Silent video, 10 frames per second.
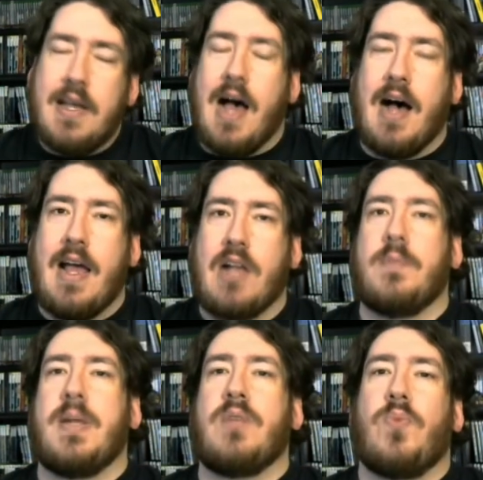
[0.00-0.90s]

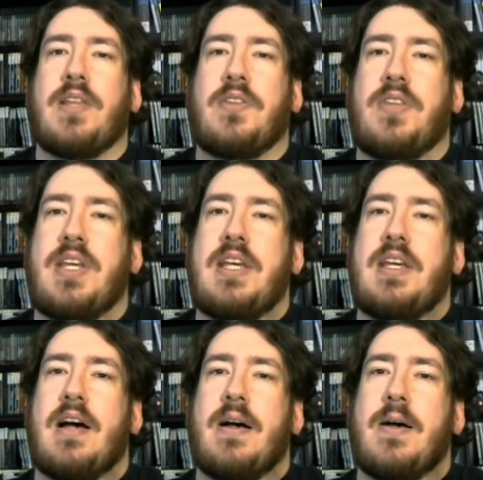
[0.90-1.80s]
element with the
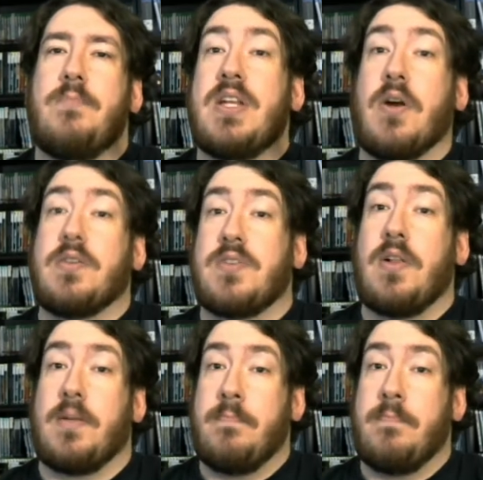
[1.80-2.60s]
Midgarzalem